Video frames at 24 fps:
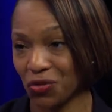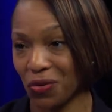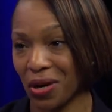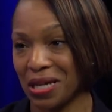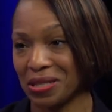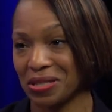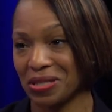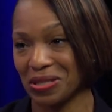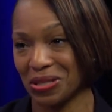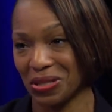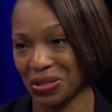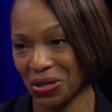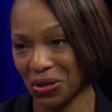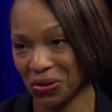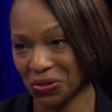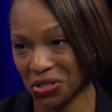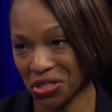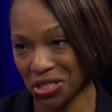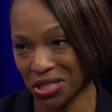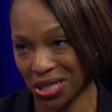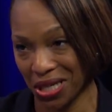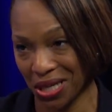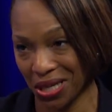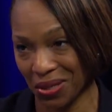try to
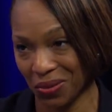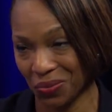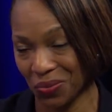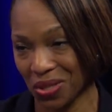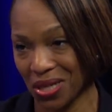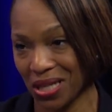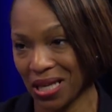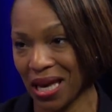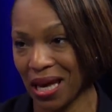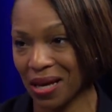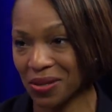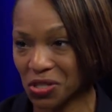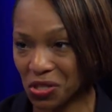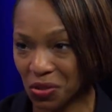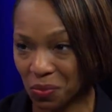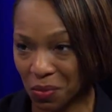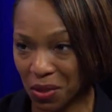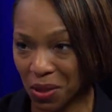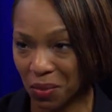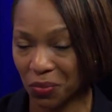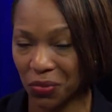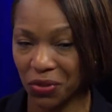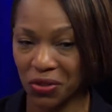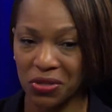negotiate with council
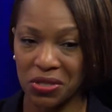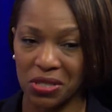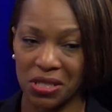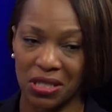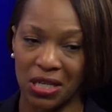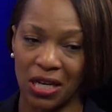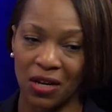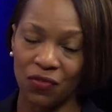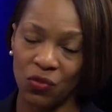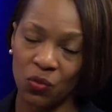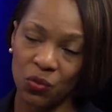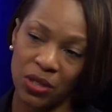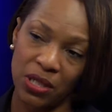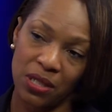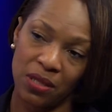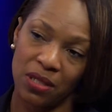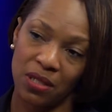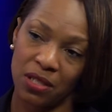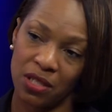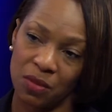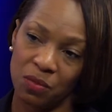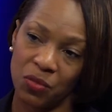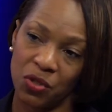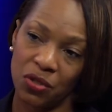members and everyone in the
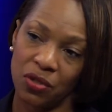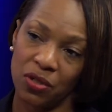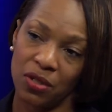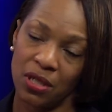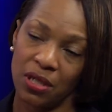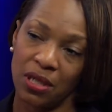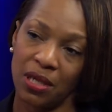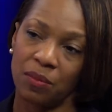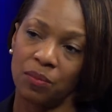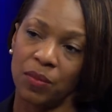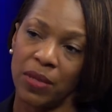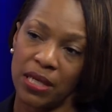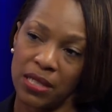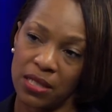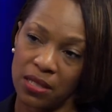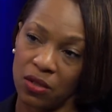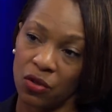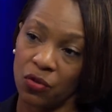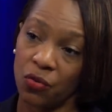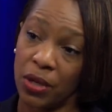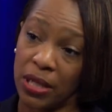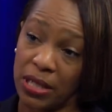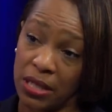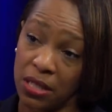community. It makes a
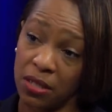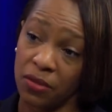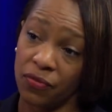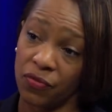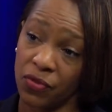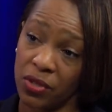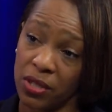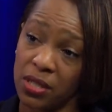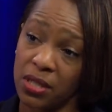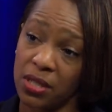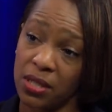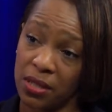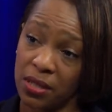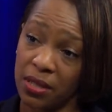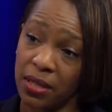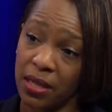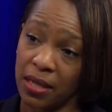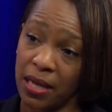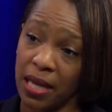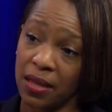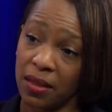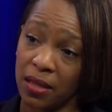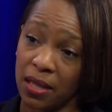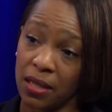great difference,
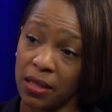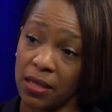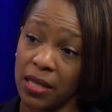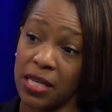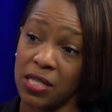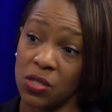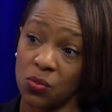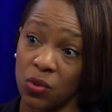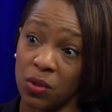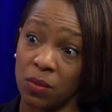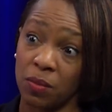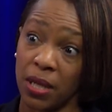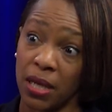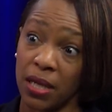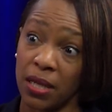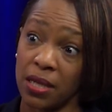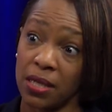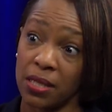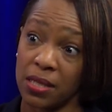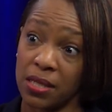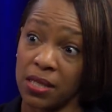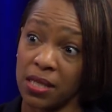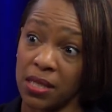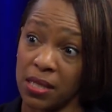and mm -hmm. I mm-hmm. think that's what made
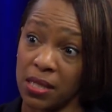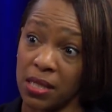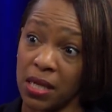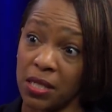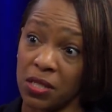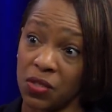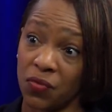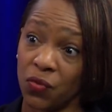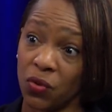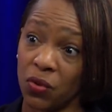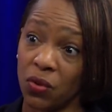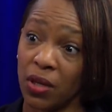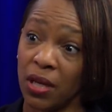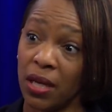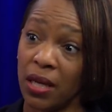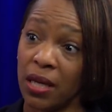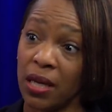us successful.